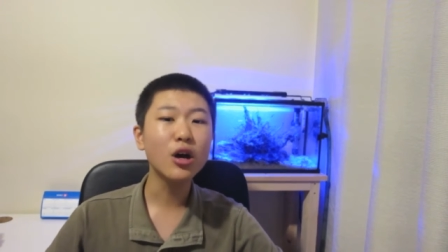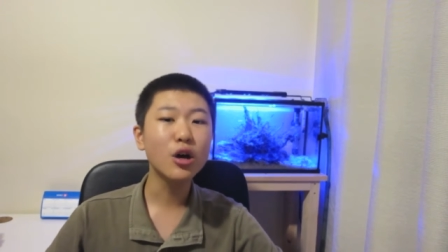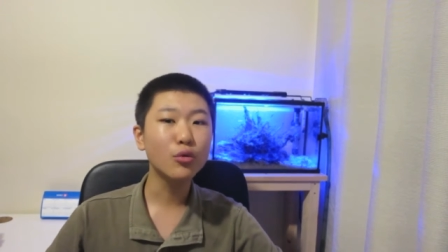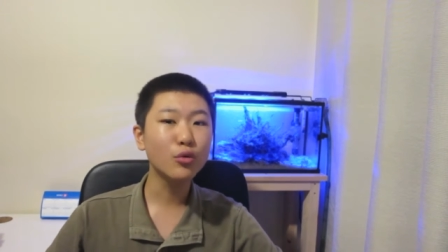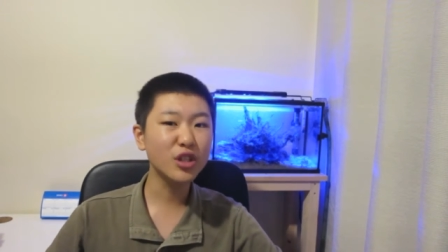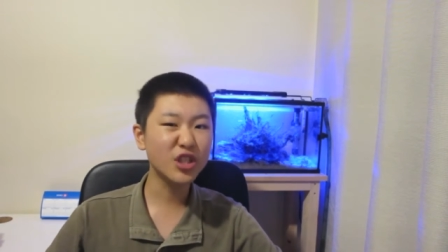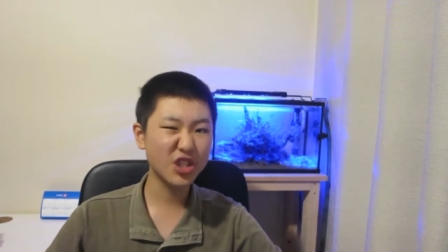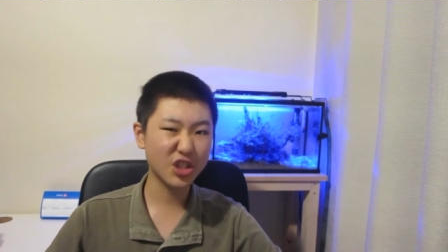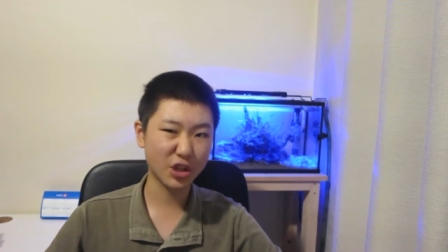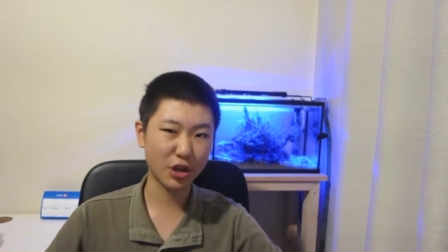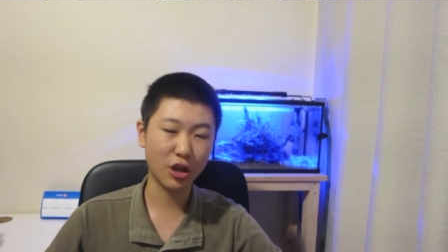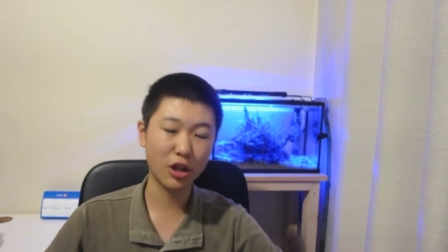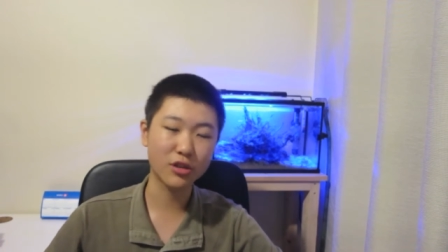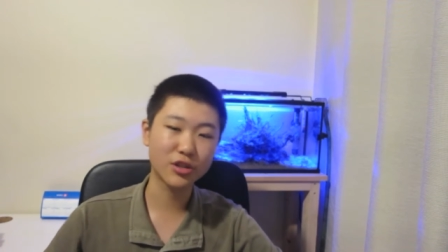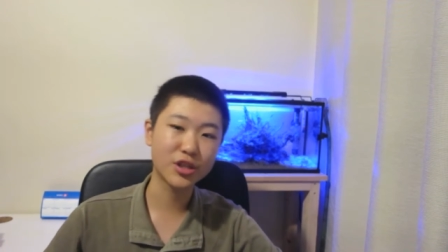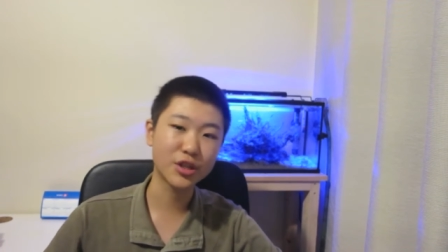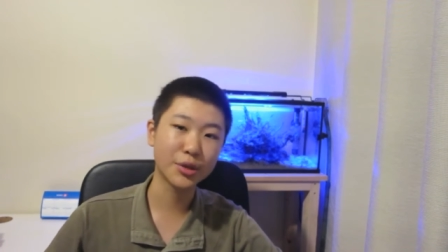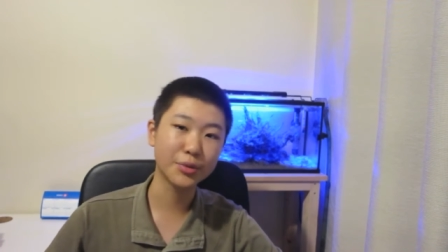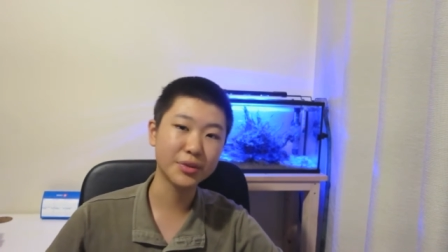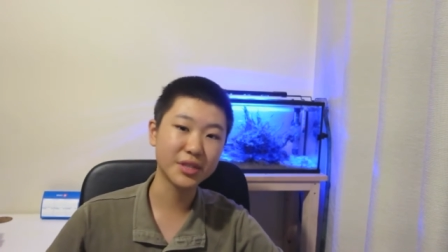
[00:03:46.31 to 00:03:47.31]
which
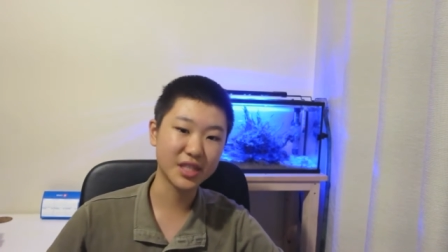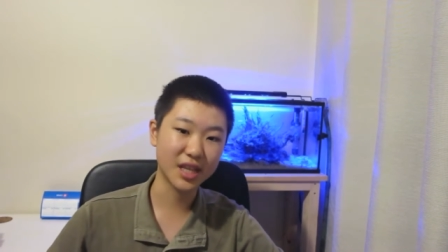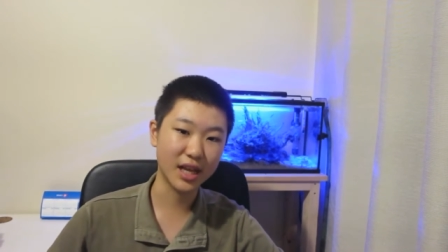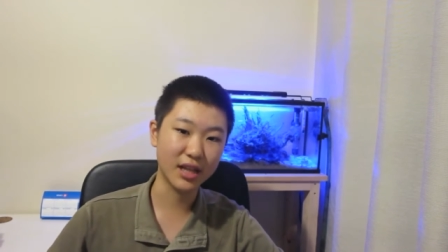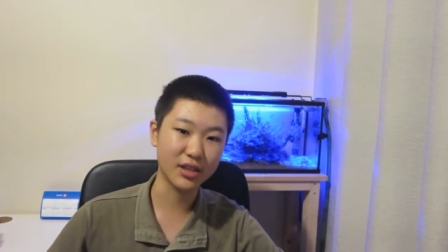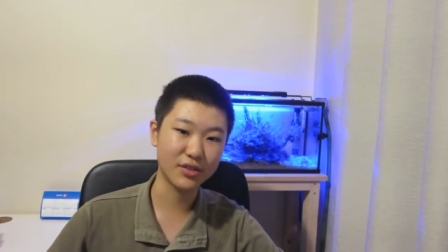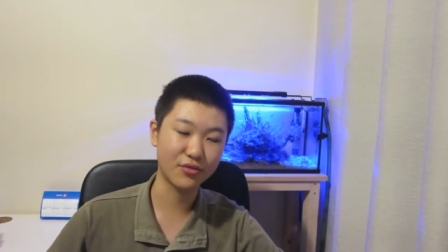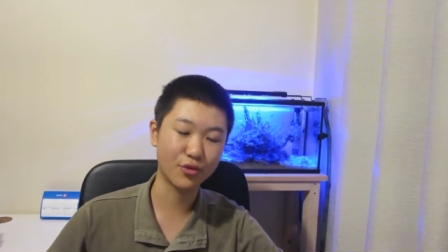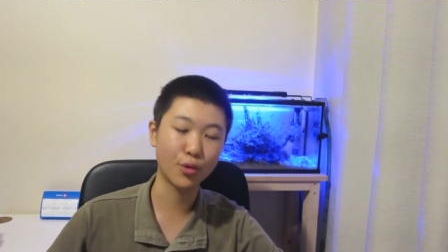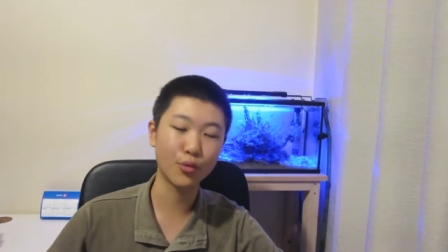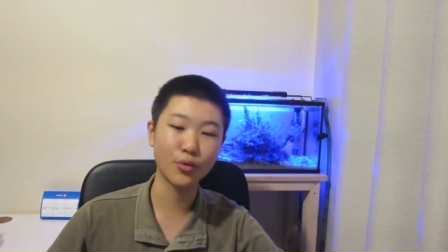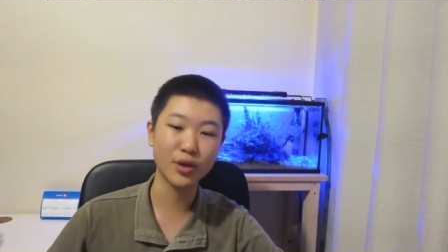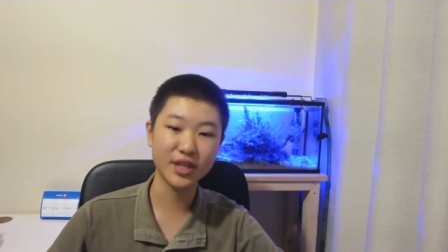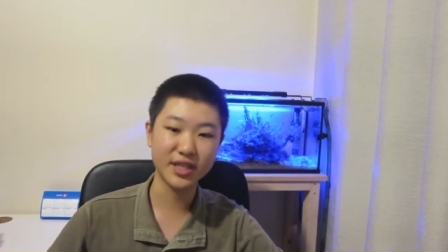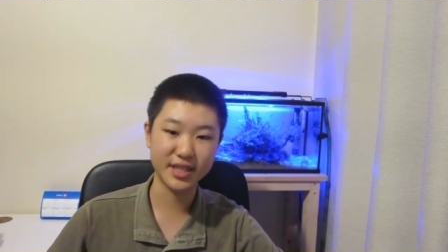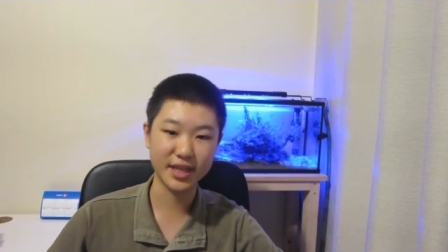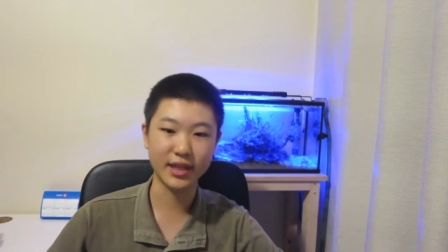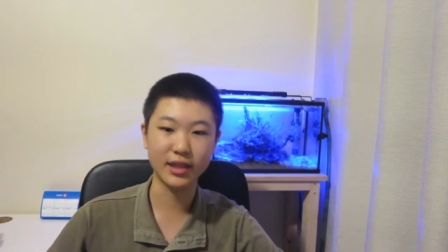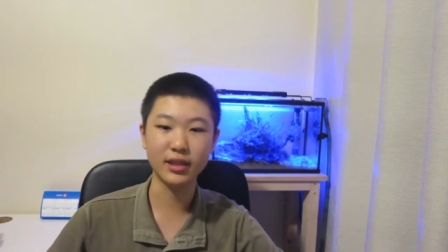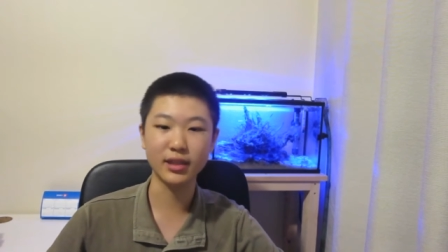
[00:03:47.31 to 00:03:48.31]
also sells for
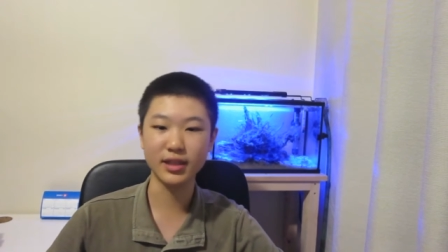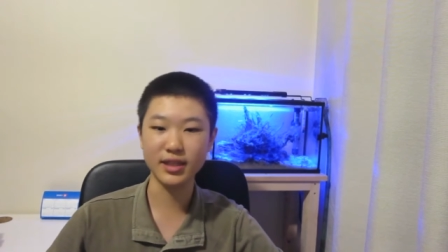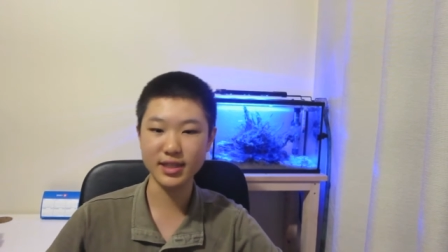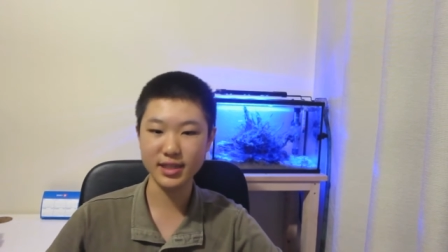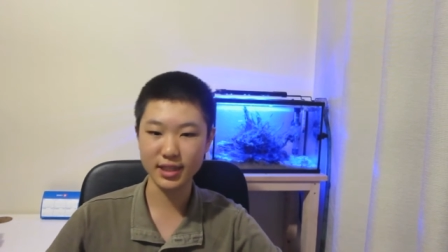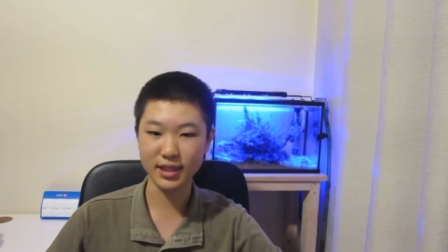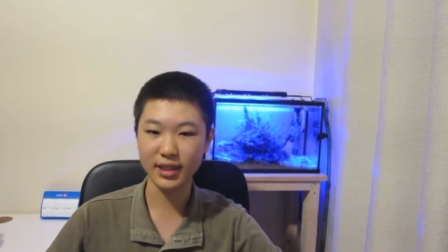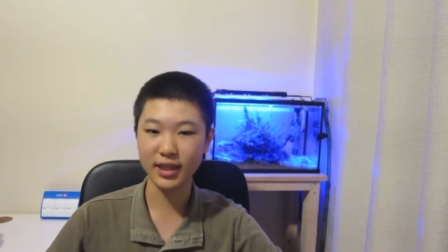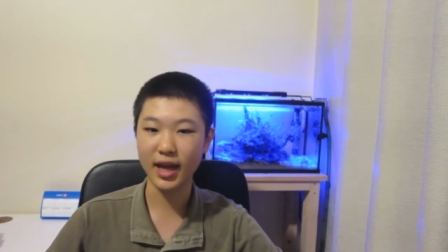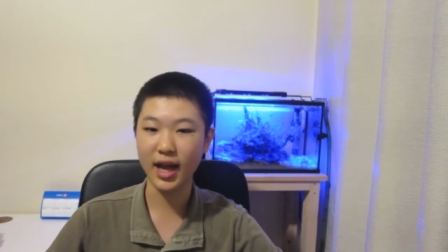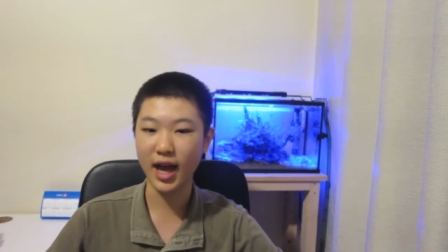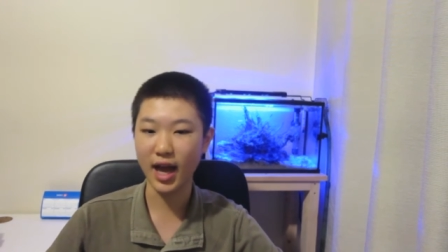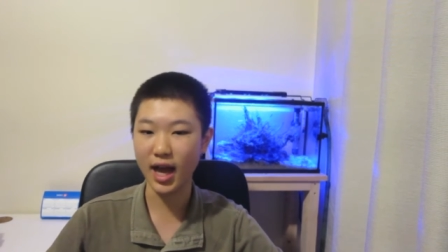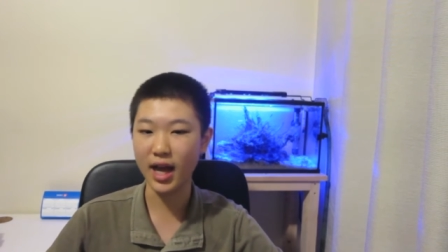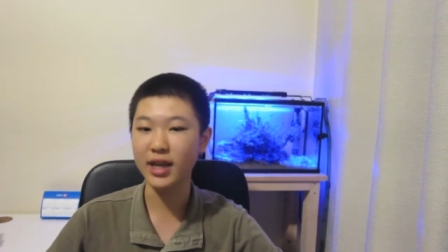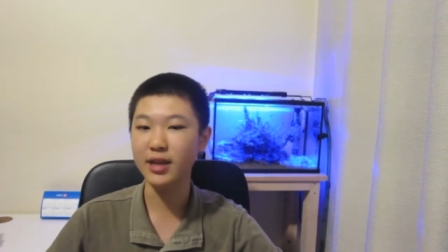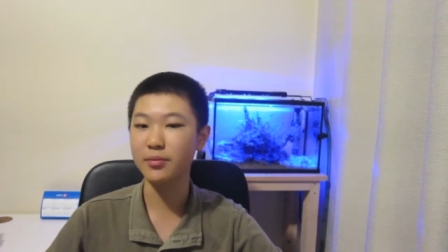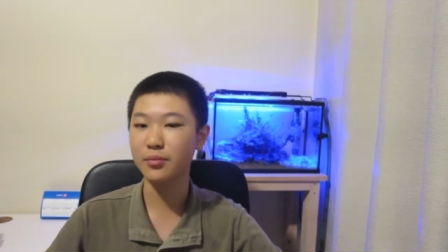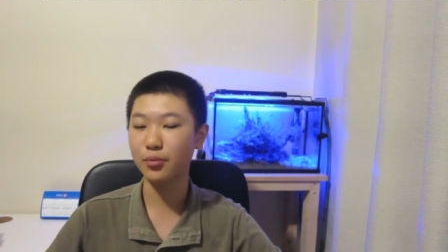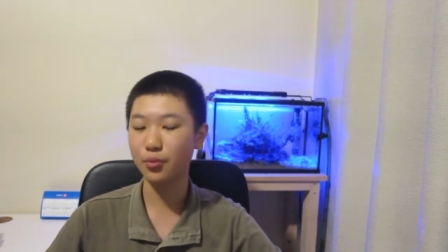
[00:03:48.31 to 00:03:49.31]
ridiculously
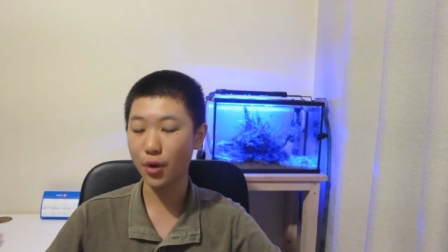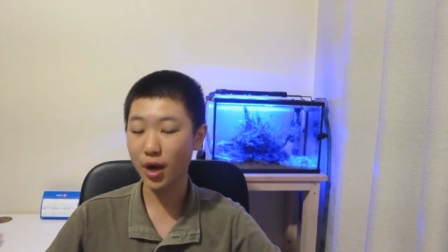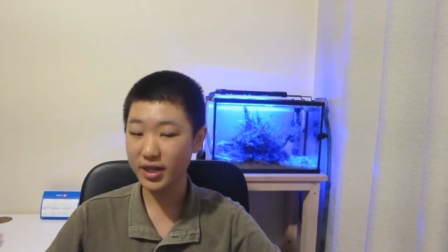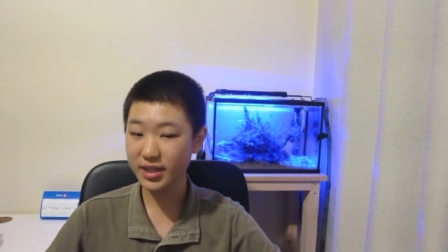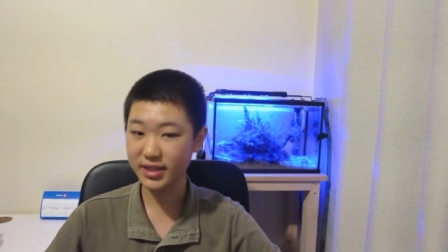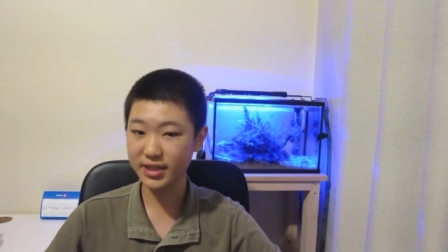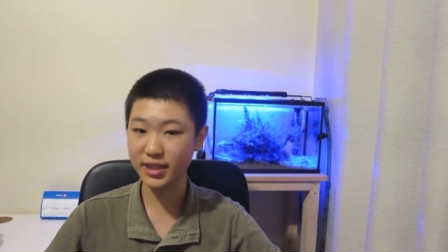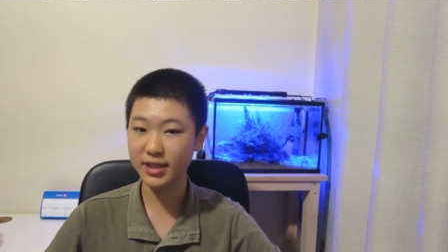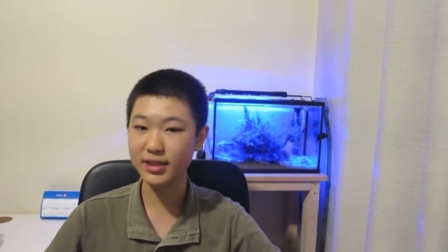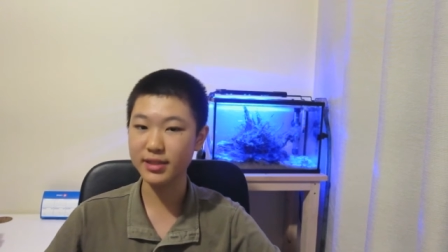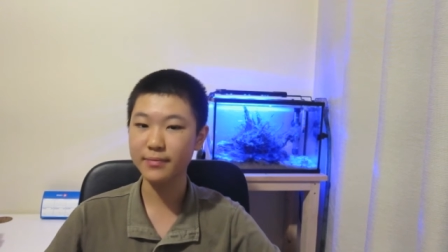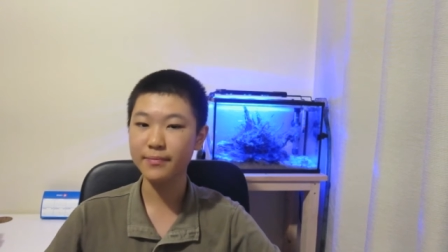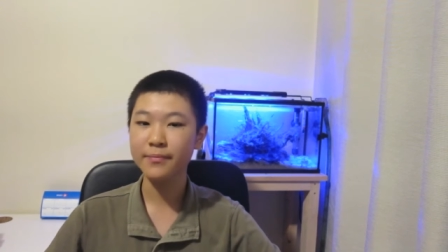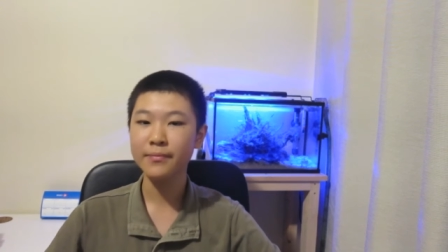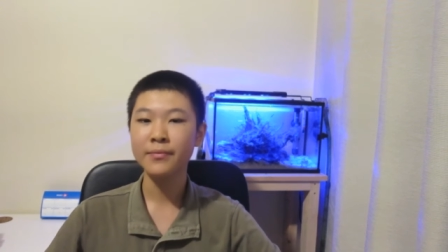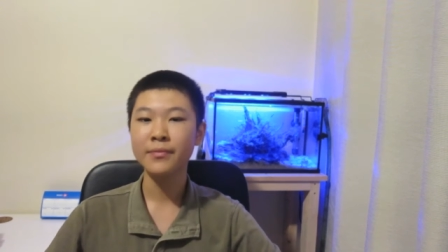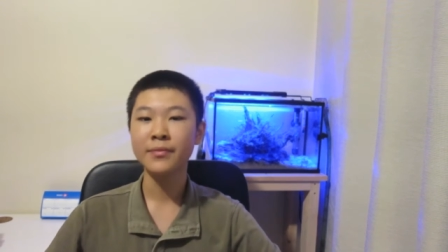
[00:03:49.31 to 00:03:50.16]
high prices.